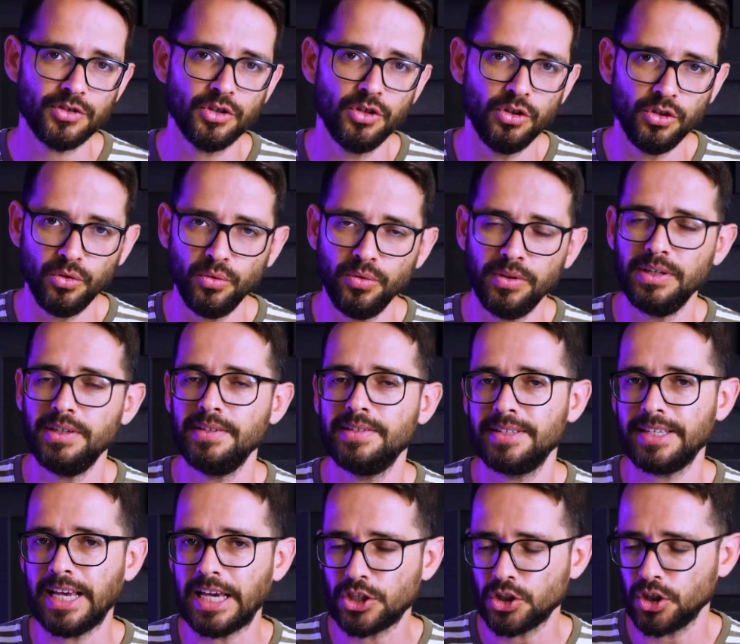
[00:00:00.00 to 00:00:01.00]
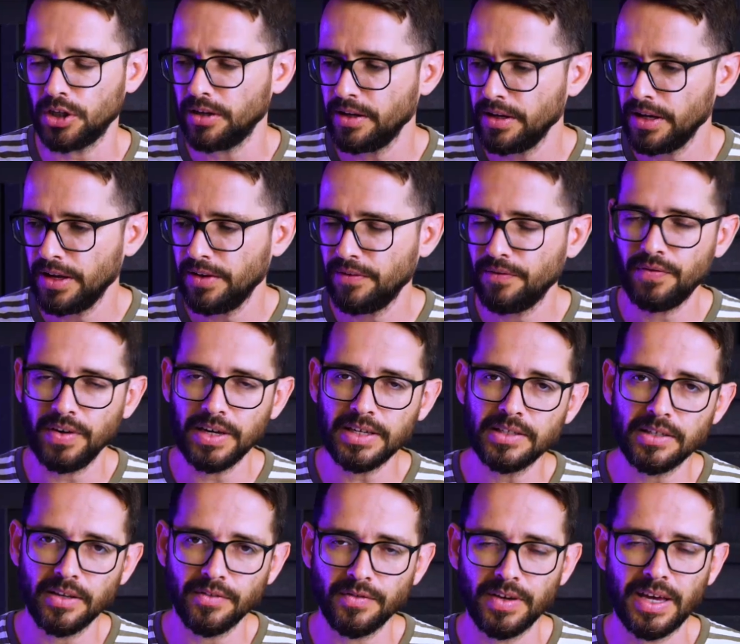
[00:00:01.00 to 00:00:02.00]
to do these sessions
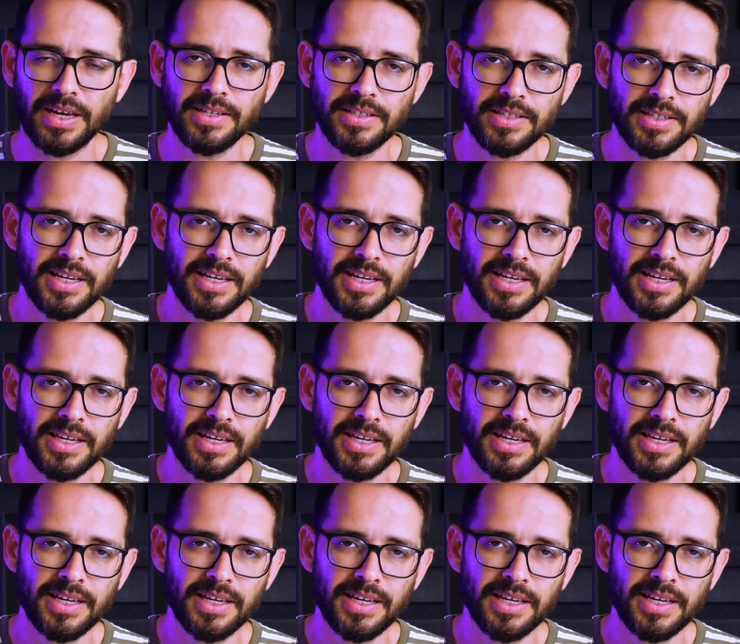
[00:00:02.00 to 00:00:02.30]
face-to-face,